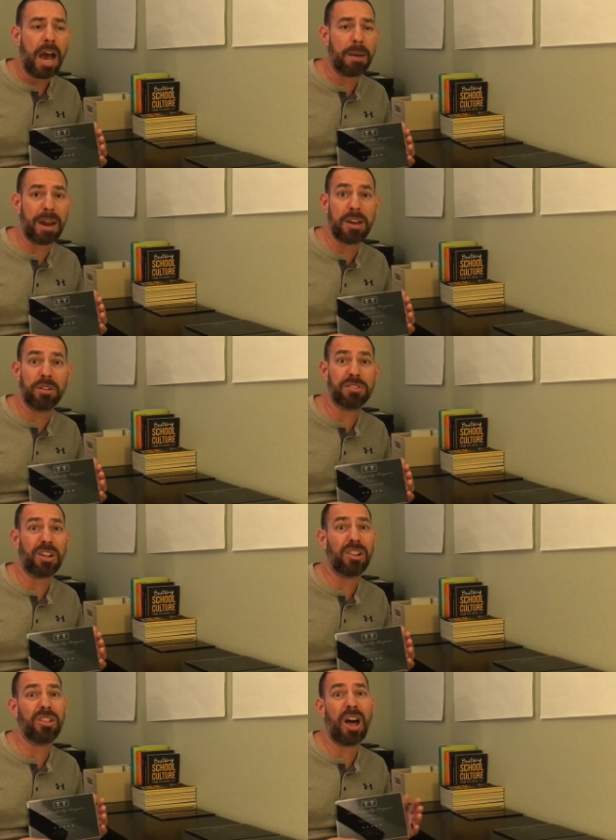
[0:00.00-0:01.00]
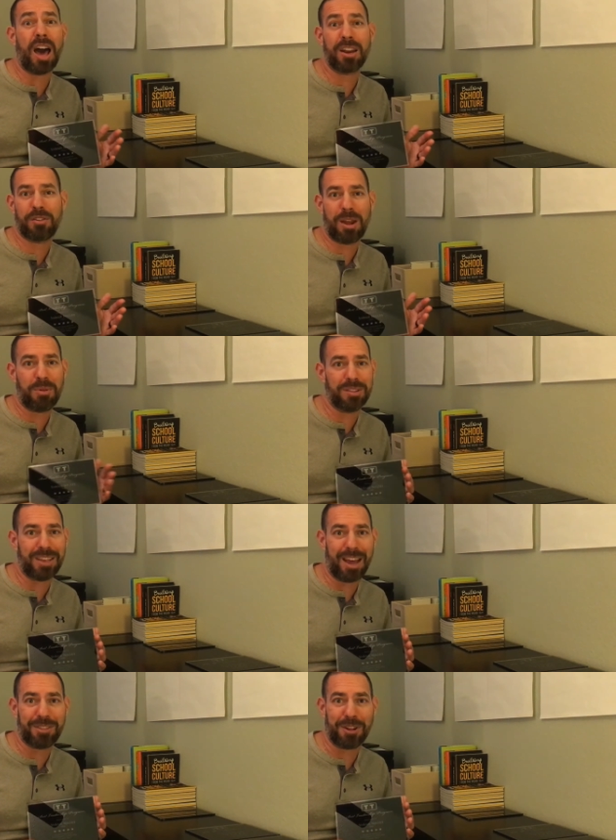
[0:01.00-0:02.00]
um, and I know there's a lot of great ones
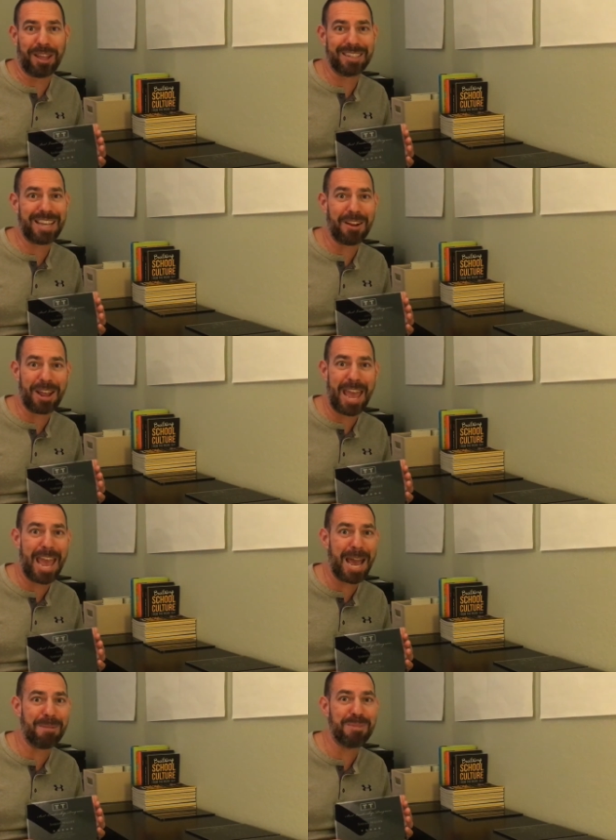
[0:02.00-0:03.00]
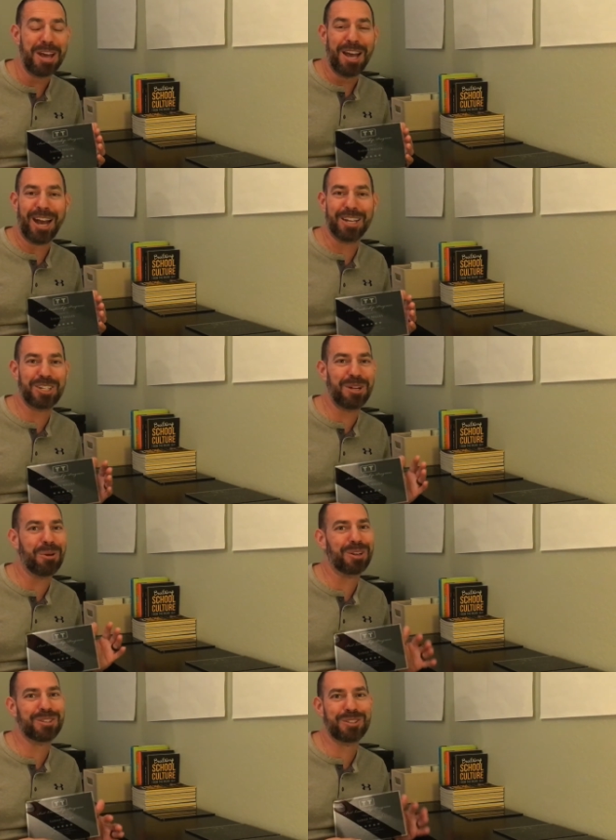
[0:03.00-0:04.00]
out there. Like Terry Ham, uh, she
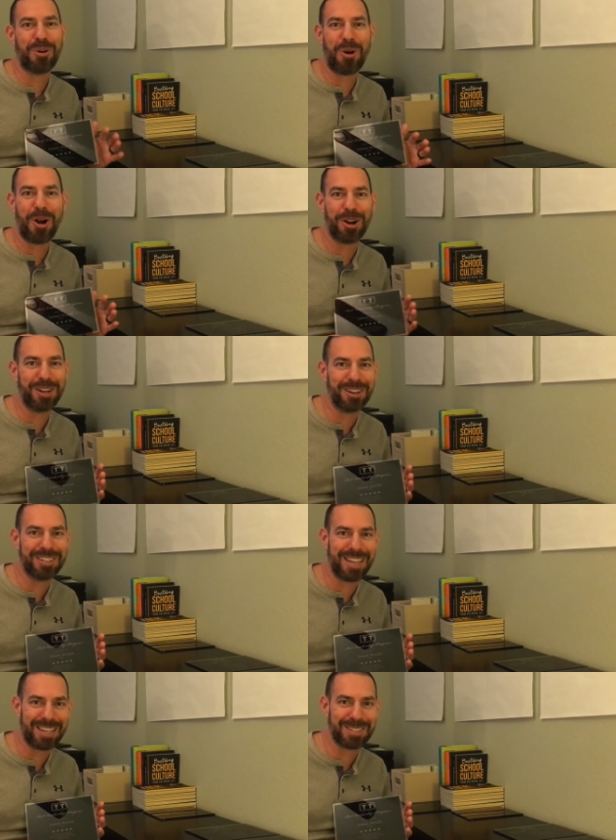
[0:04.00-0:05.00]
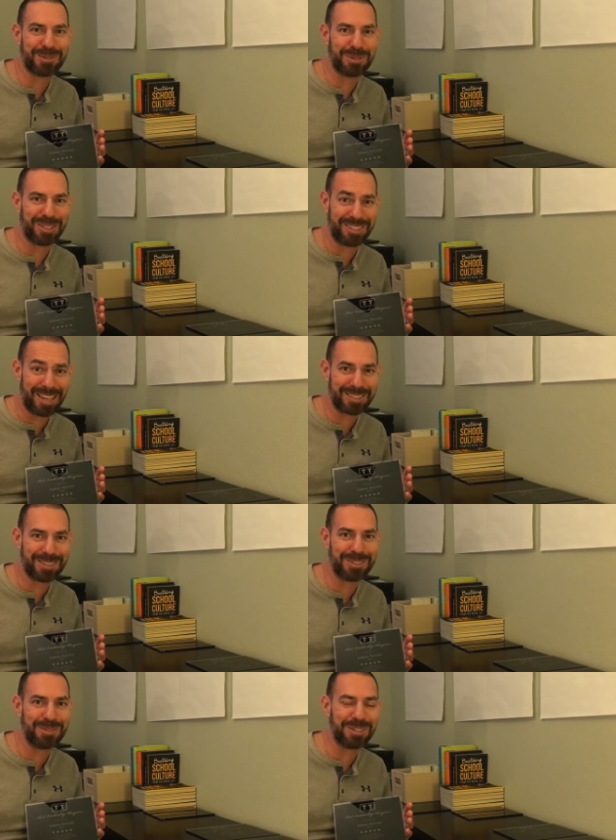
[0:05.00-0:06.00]
works so hard here in Texas with the
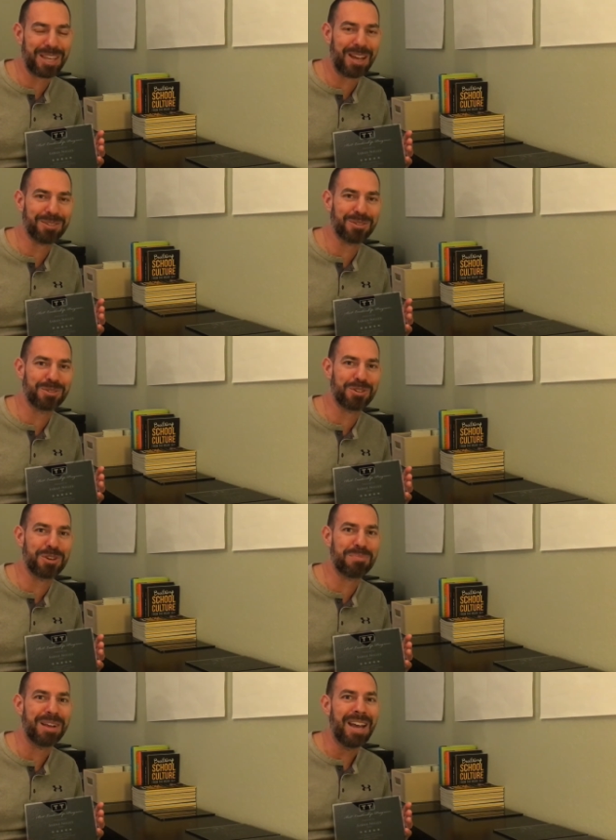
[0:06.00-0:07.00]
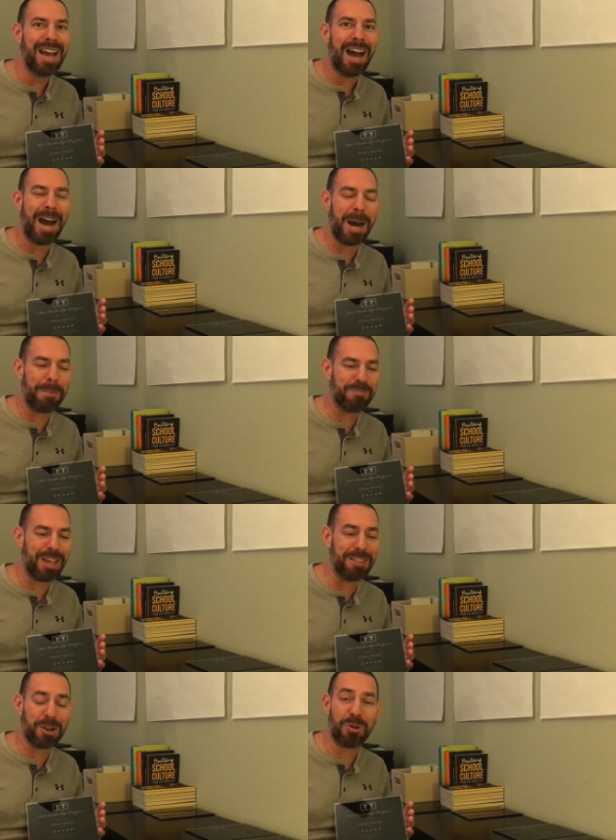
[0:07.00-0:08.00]
Texas Student Councils group, um,
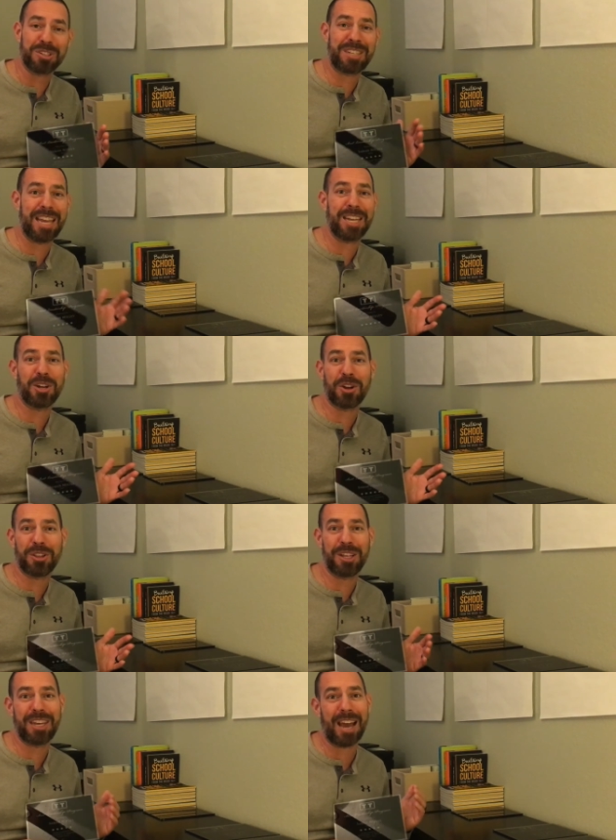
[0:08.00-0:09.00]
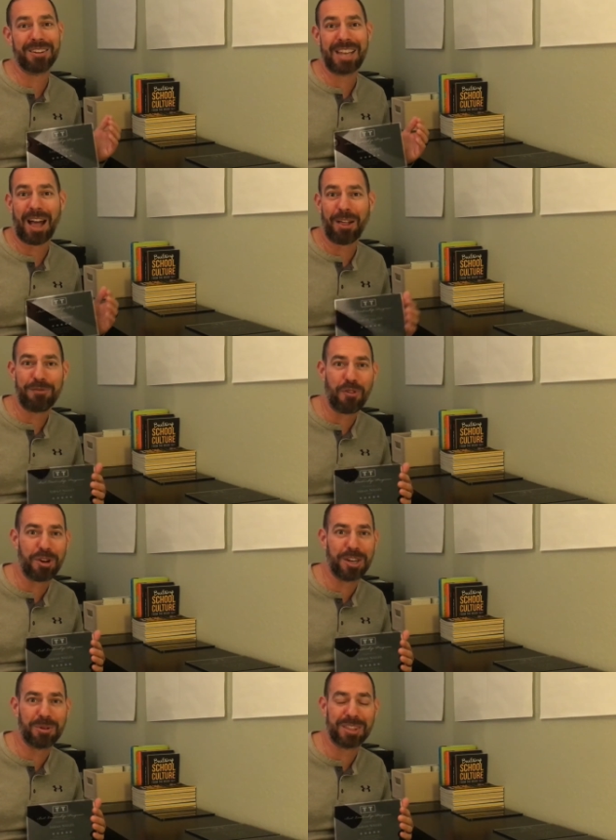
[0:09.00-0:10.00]
and then of course Sandy Curlin out in
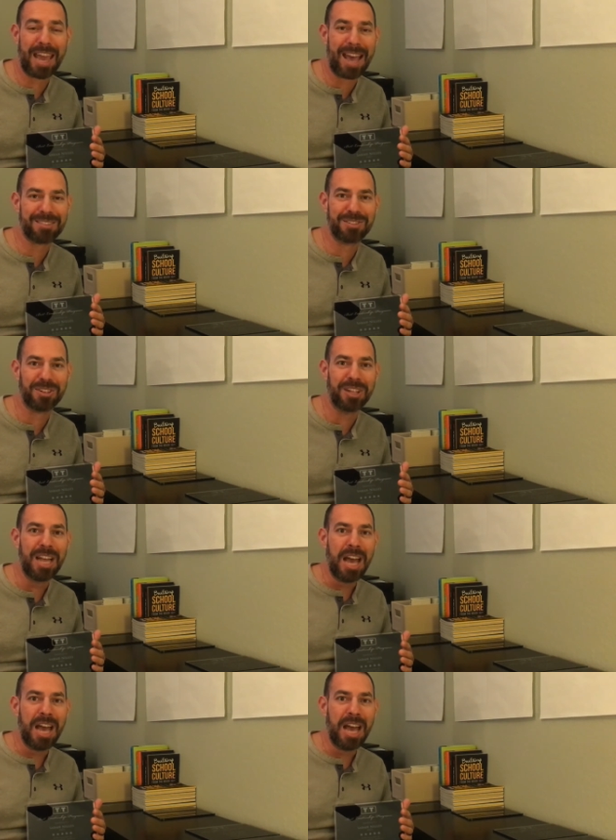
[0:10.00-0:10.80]
California with CASL.